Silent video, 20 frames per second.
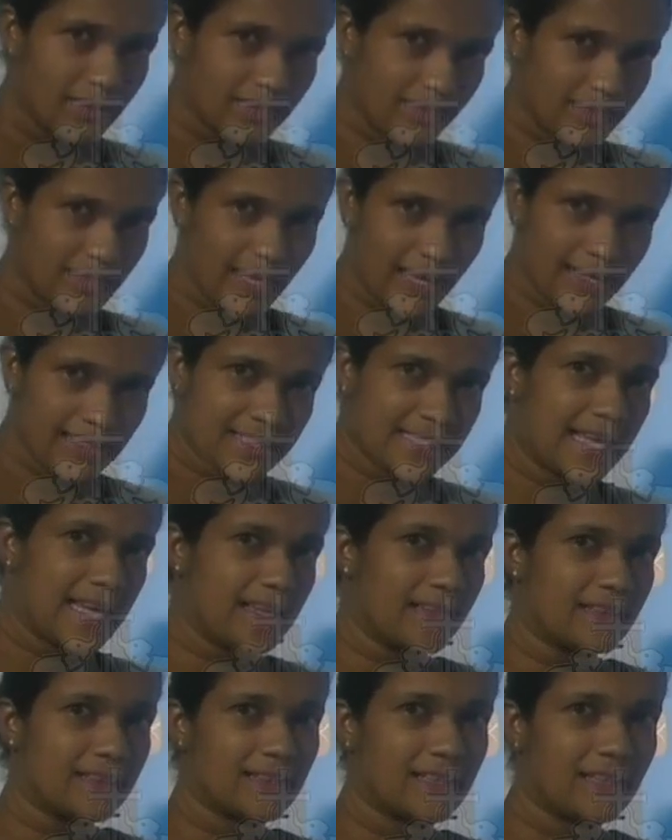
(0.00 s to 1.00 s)
the egg
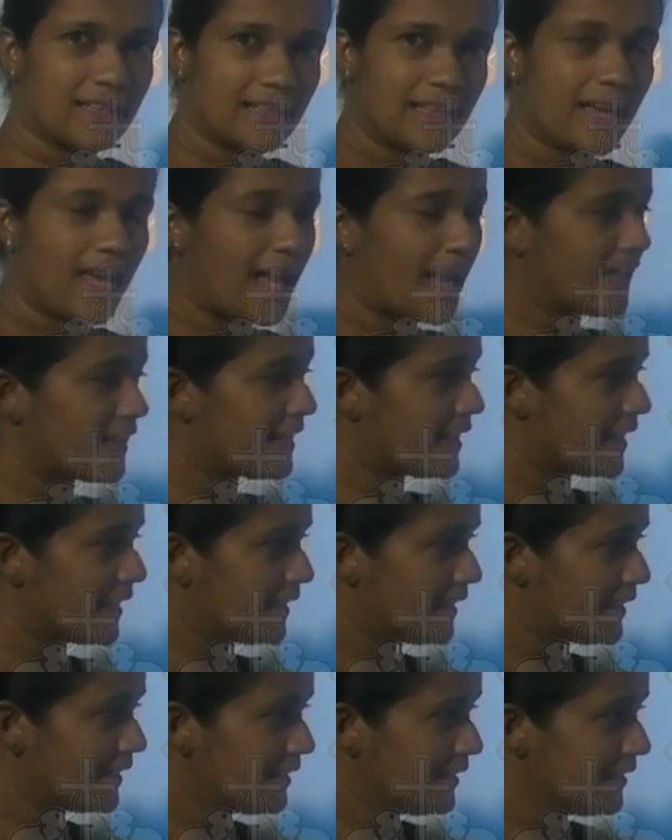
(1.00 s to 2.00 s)
sink, and
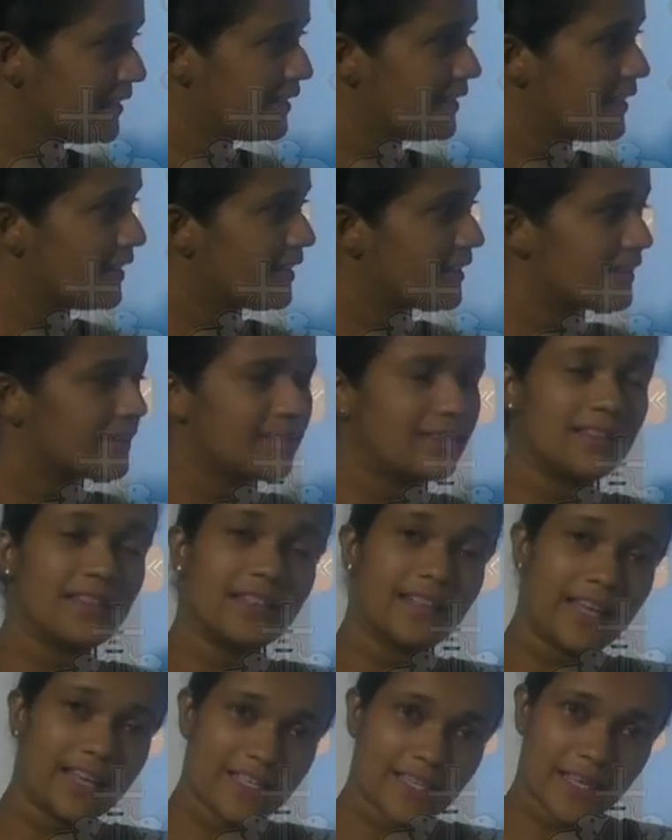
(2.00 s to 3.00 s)
here the
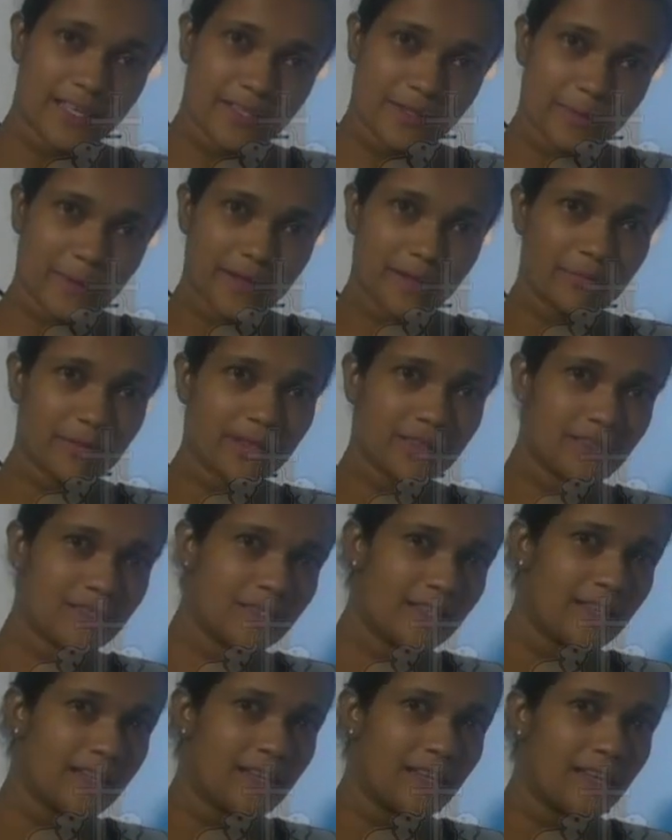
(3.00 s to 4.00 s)
next experiment,